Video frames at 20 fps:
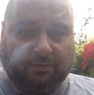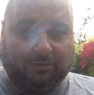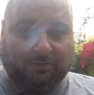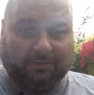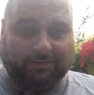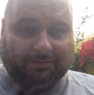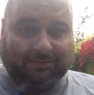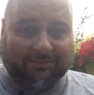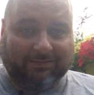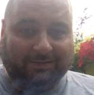
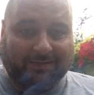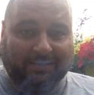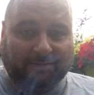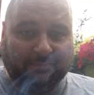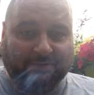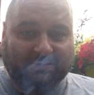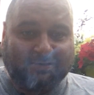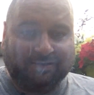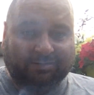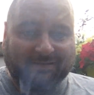
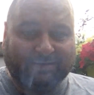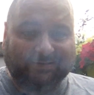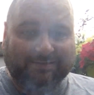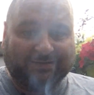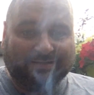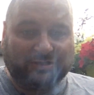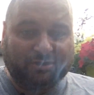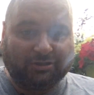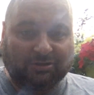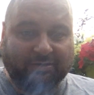limited
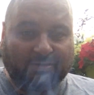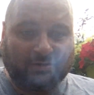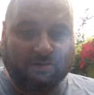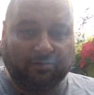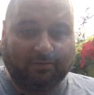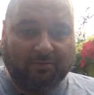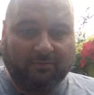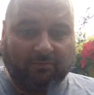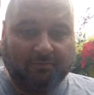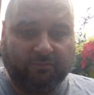editions
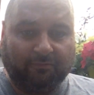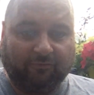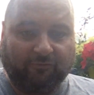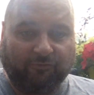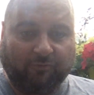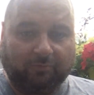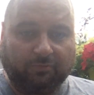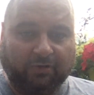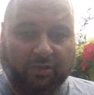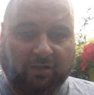
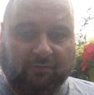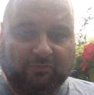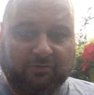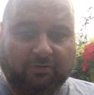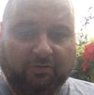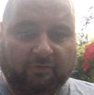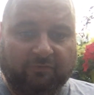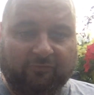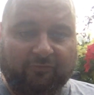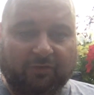from
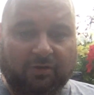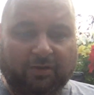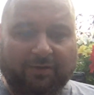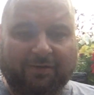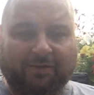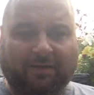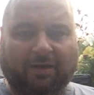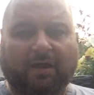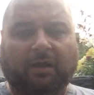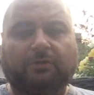Davidoff
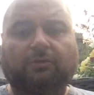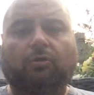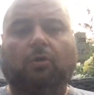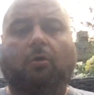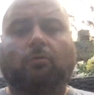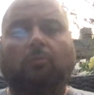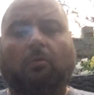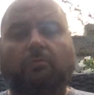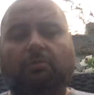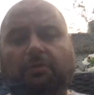are
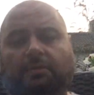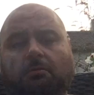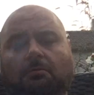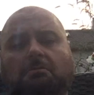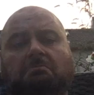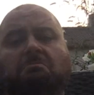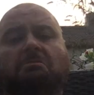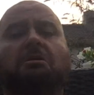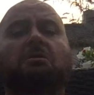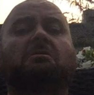Toros
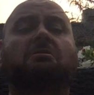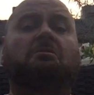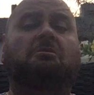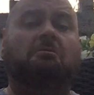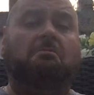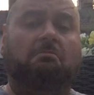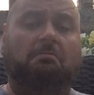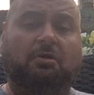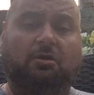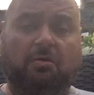
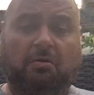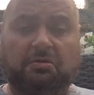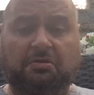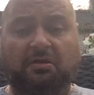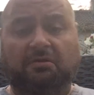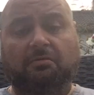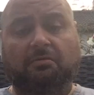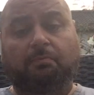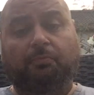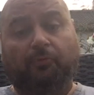because
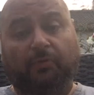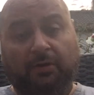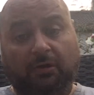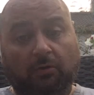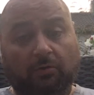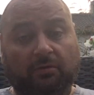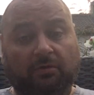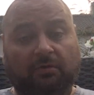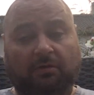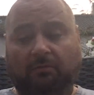it's a pretty
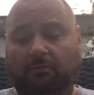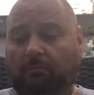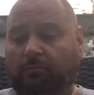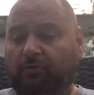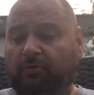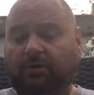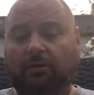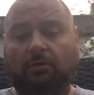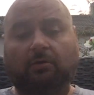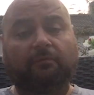good
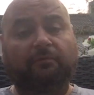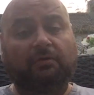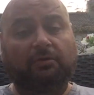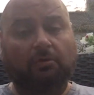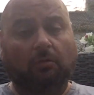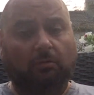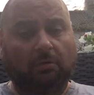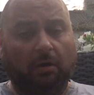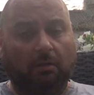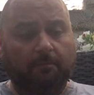
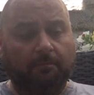vitola.